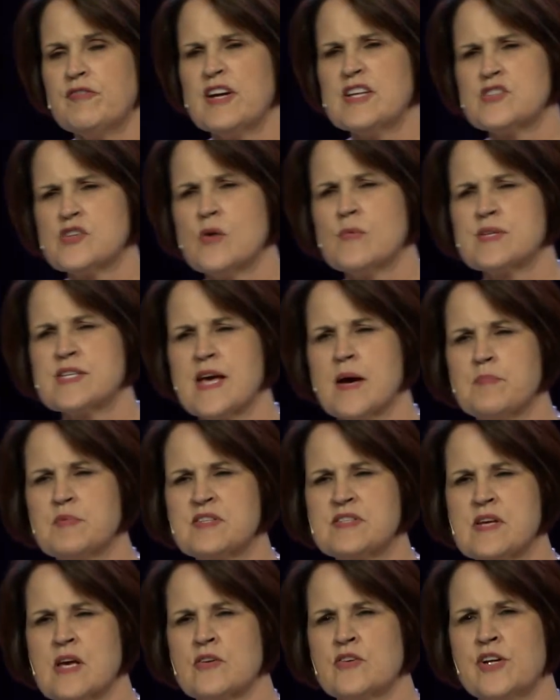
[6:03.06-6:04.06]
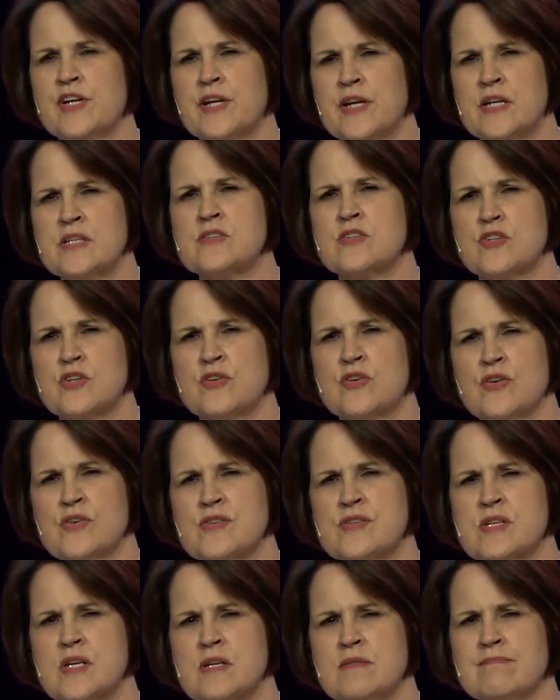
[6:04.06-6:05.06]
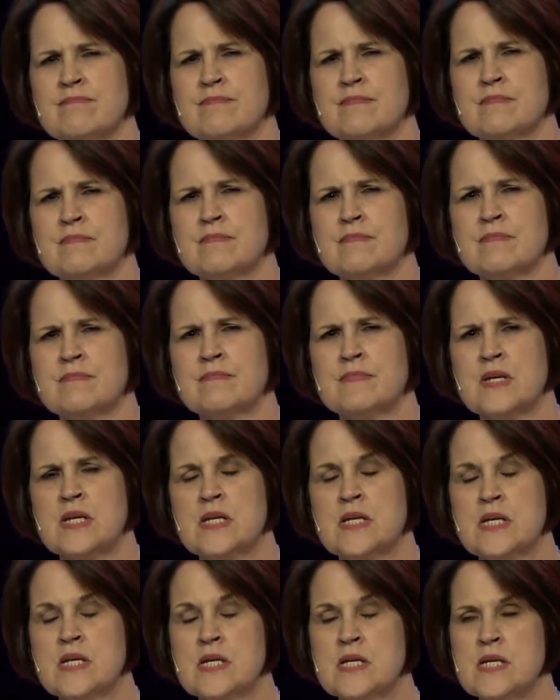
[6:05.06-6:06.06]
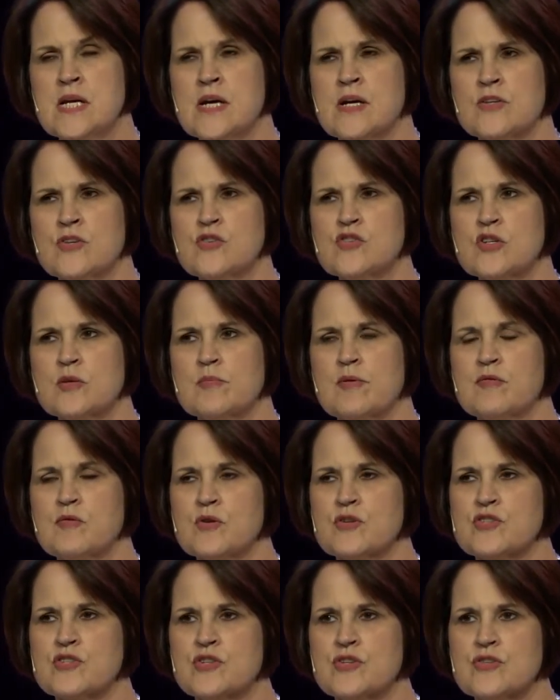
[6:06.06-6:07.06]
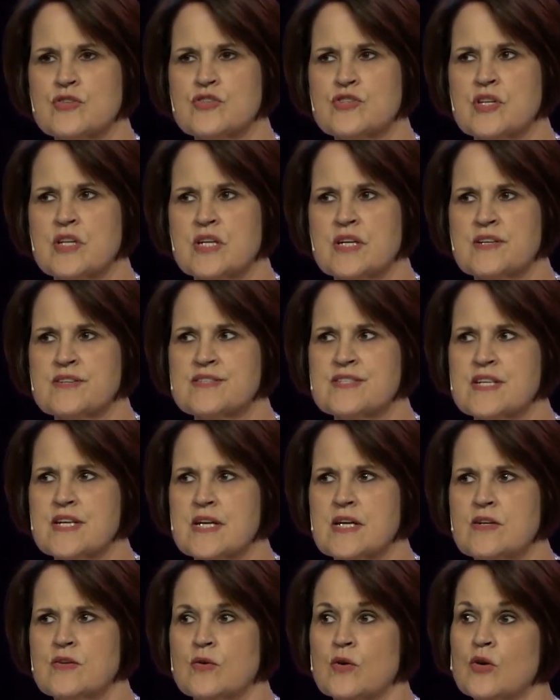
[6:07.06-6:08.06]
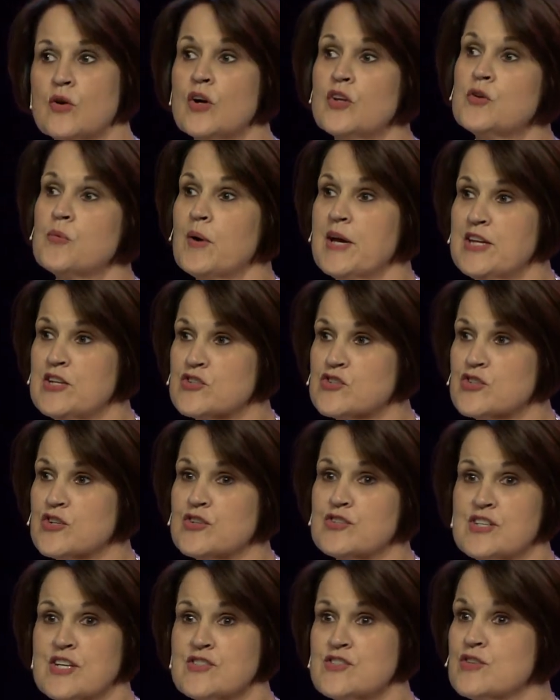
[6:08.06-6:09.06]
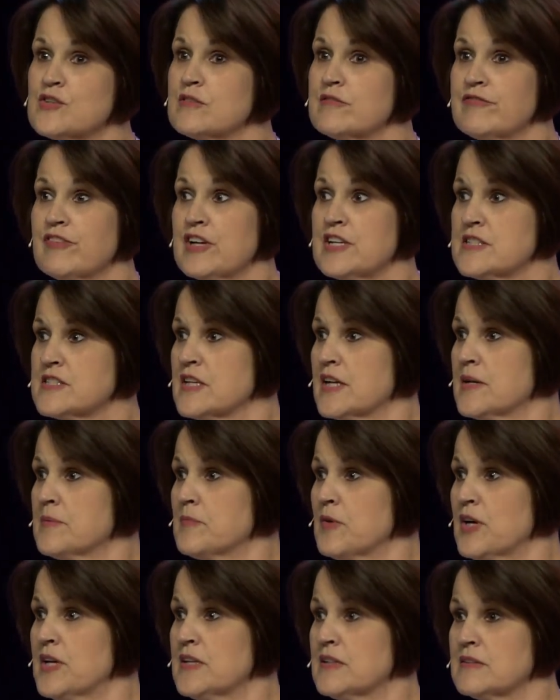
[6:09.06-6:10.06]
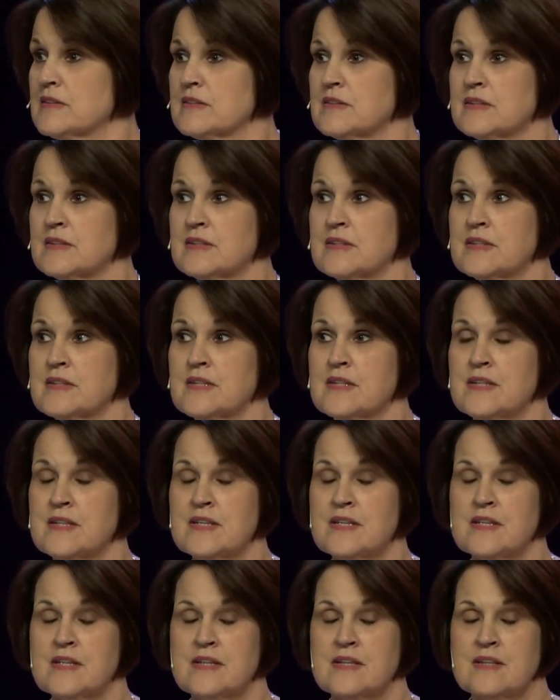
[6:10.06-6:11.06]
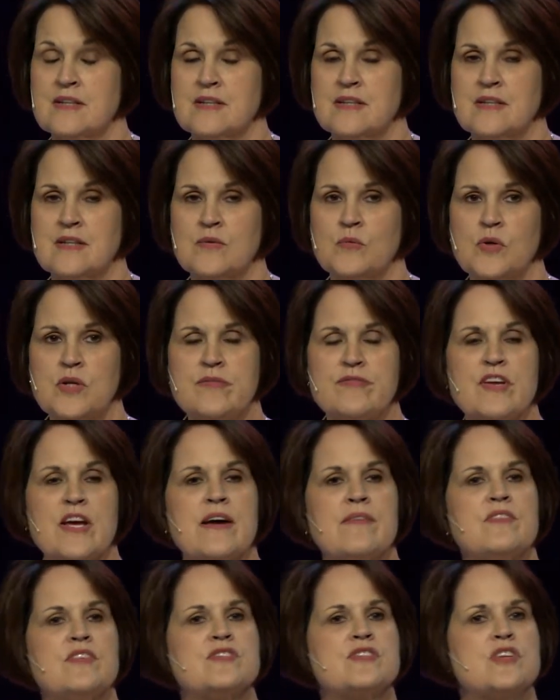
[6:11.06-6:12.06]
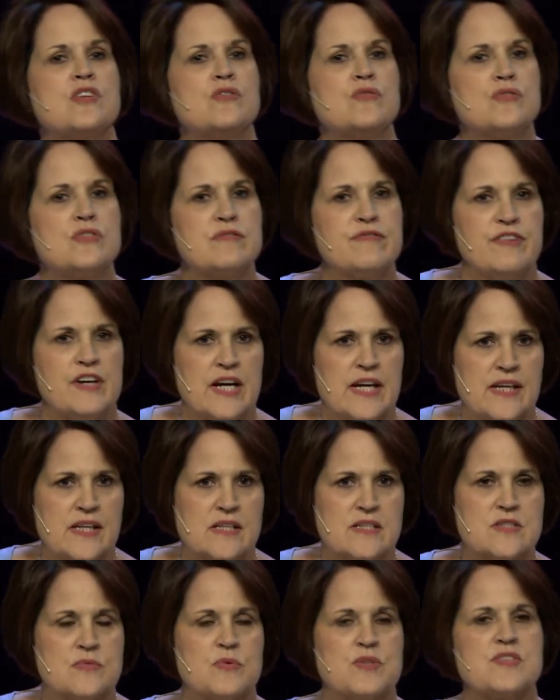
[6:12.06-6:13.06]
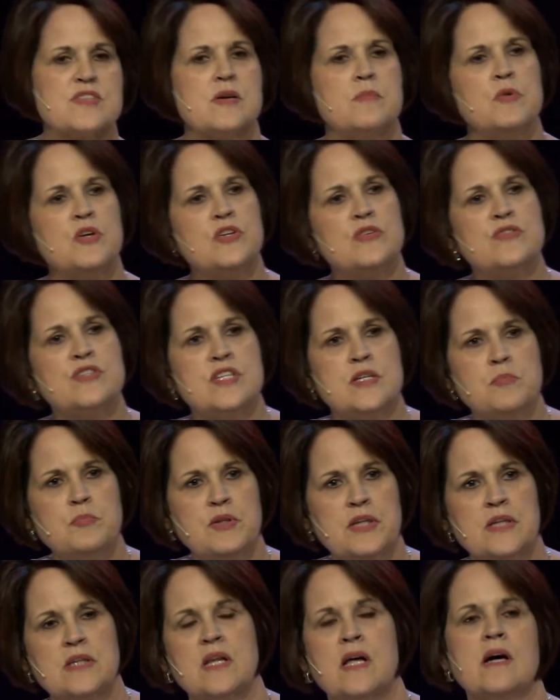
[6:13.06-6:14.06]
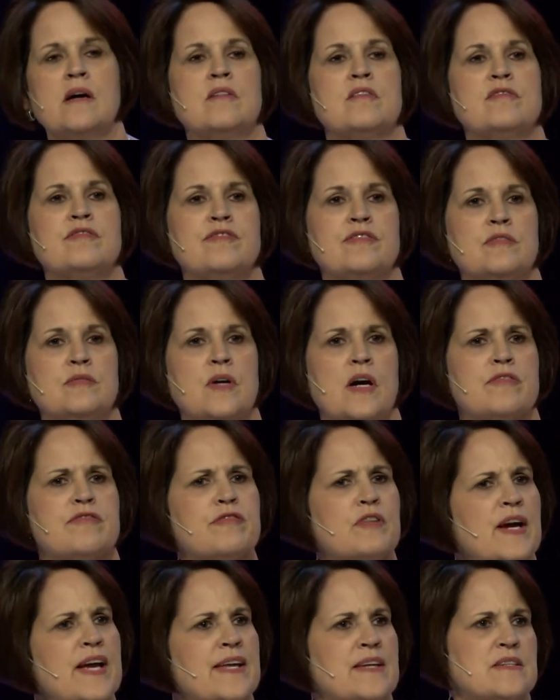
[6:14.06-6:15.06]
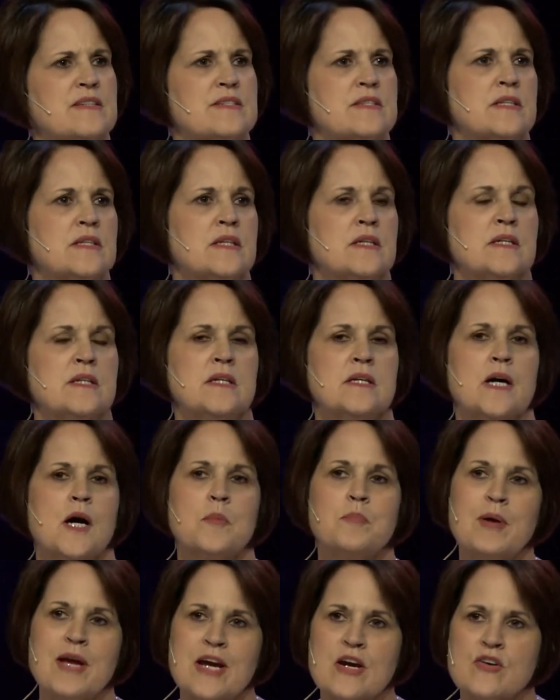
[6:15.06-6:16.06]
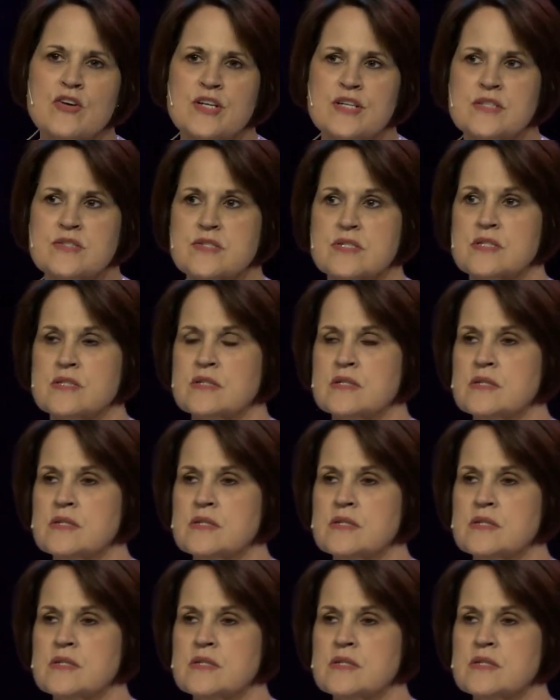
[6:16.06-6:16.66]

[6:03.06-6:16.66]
fights always happen Saturday night? Did you notice that? Yeah, usually before church the next day or on the way to church. That's a good fight time, right? What if you have this huge fight with someone you deeply love, a friend, a parent,